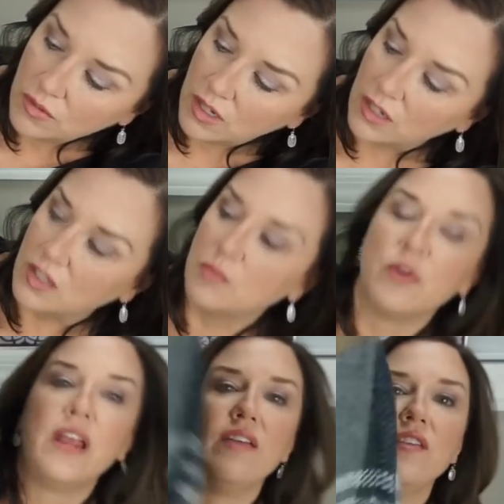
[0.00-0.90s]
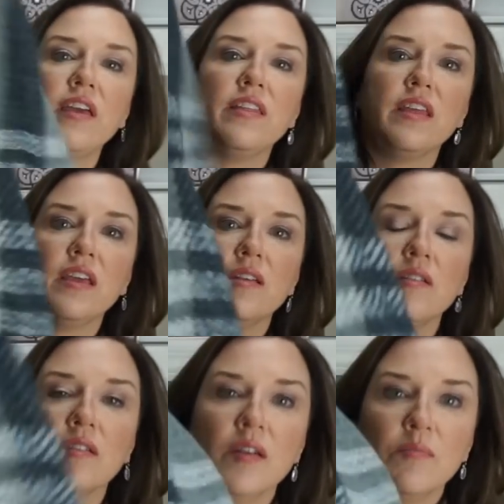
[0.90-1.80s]
It looks more navy, I think.
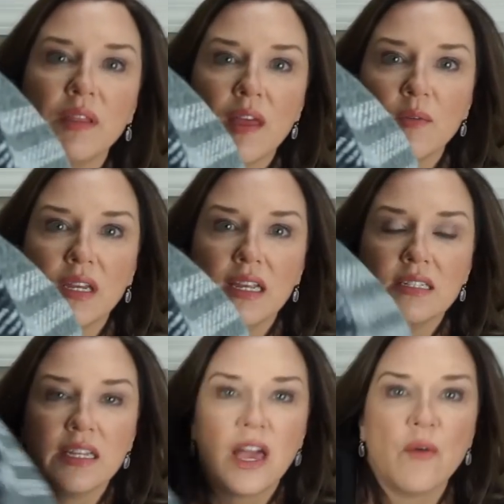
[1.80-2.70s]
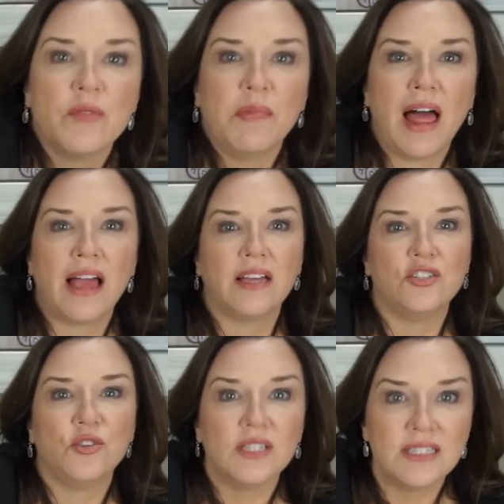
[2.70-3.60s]
But that would easily go with black, as
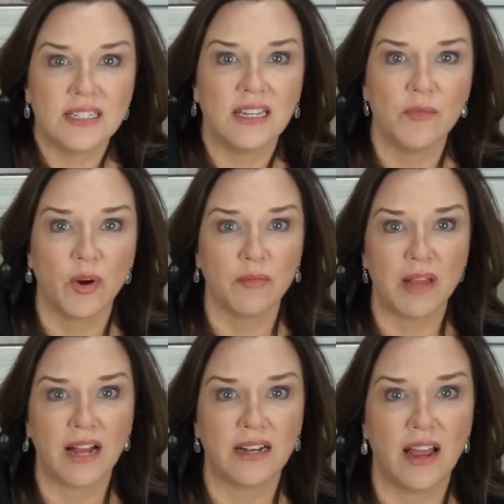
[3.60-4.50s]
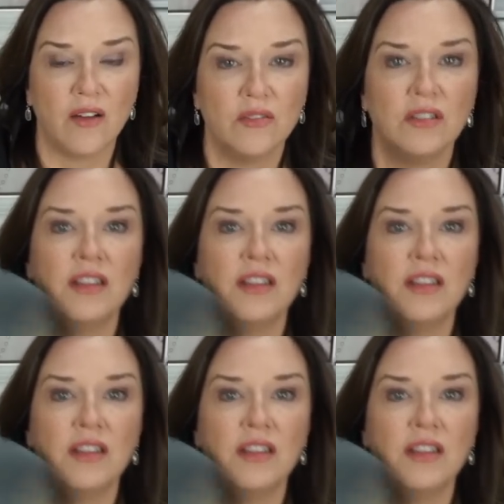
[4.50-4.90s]
you can see. I'm wearing black now.